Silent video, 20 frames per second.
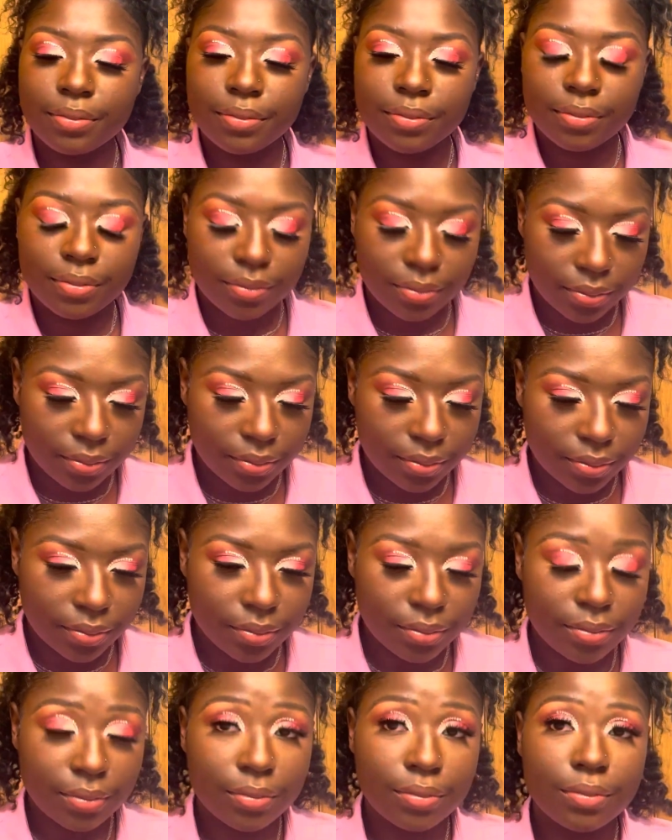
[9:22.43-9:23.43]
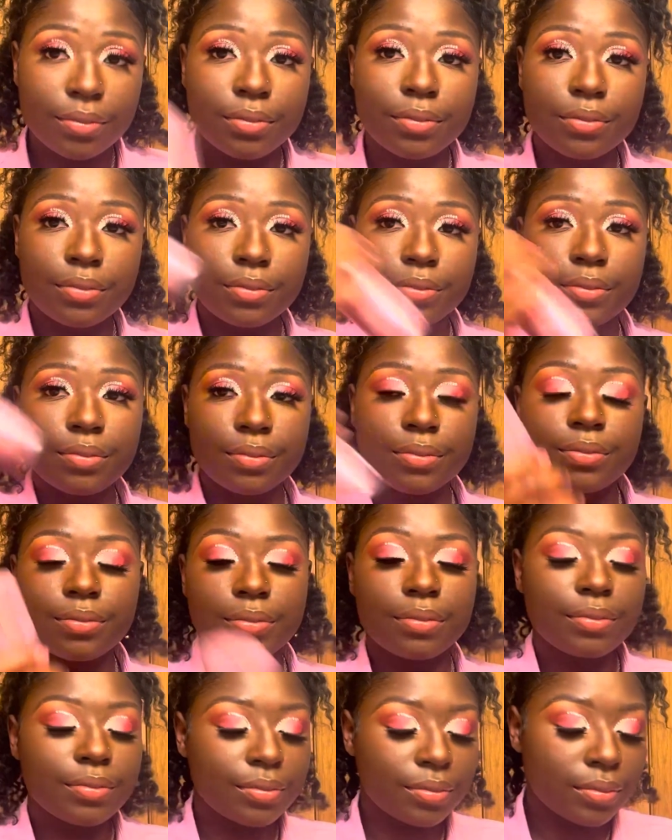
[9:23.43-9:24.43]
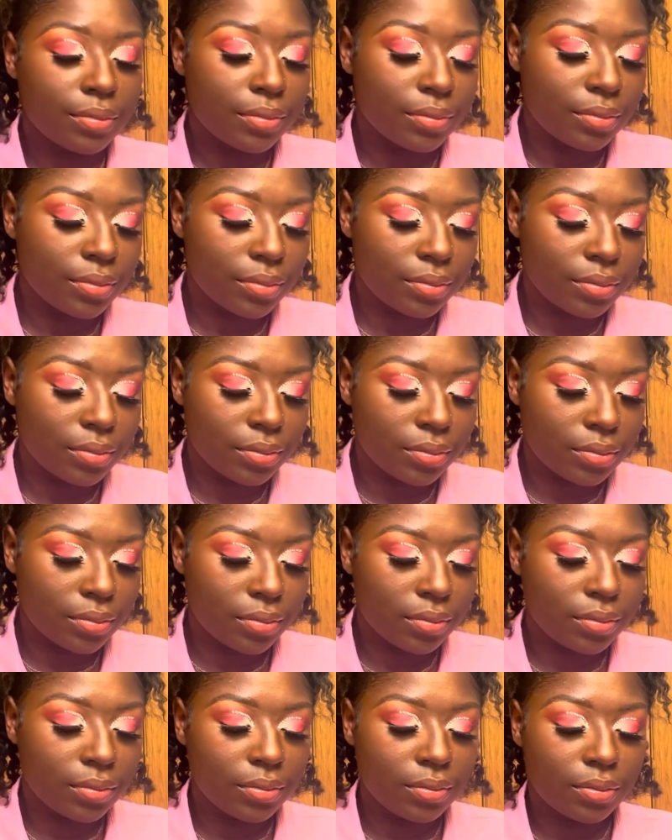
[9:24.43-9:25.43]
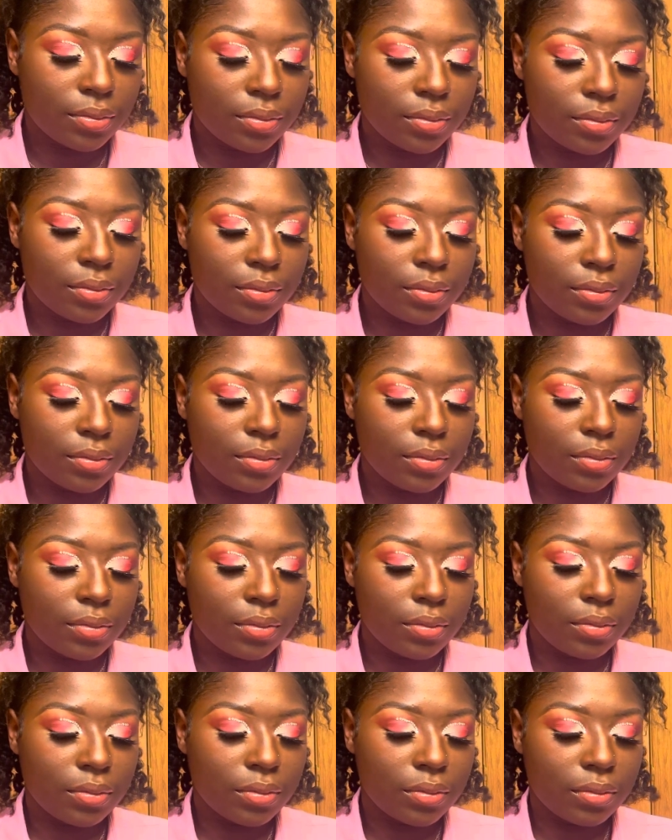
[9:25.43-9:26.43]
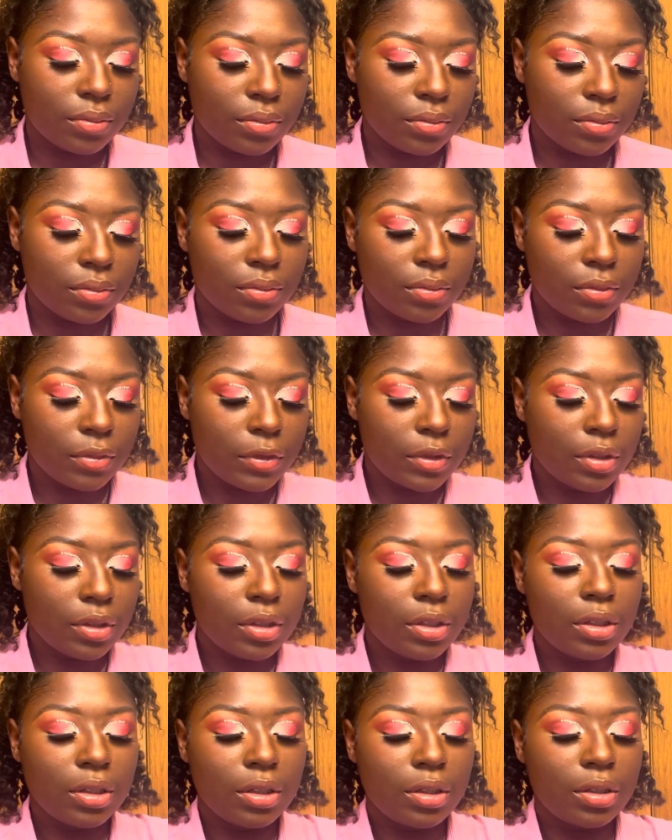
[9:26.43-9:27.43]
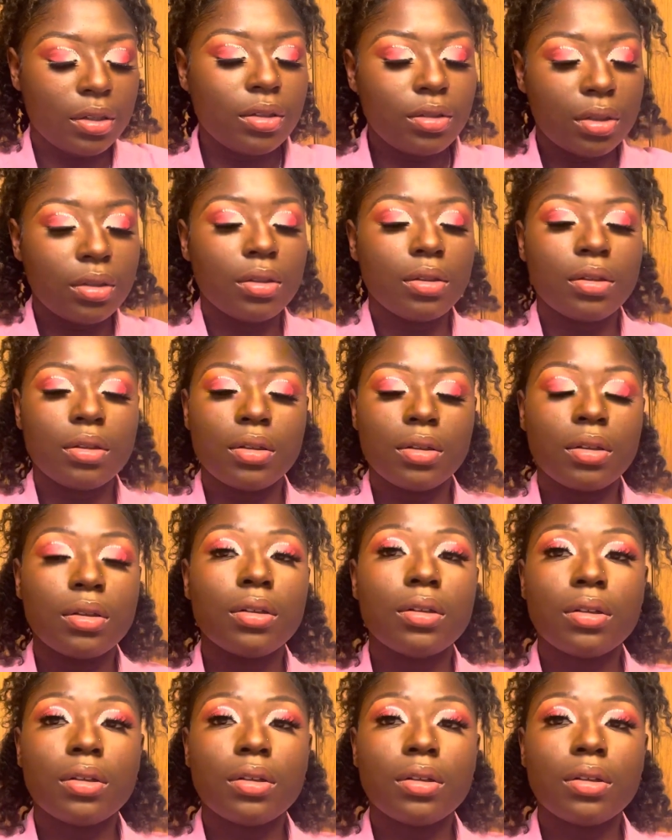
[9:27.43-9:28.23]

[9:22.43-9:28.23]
Nothing is said.